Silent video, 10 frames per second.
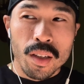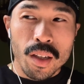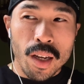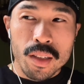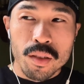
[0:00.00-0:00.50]

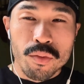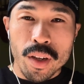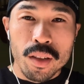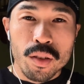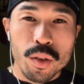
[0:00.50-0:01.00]
I just
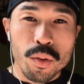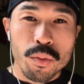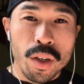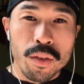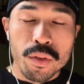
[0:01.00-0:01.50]
read to you
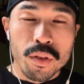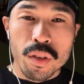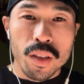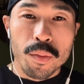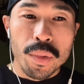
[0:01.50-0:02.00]
whatever is
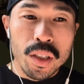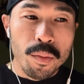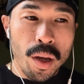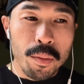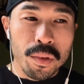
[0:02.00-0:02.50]
on the piece of
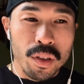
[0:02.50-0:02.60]
paper.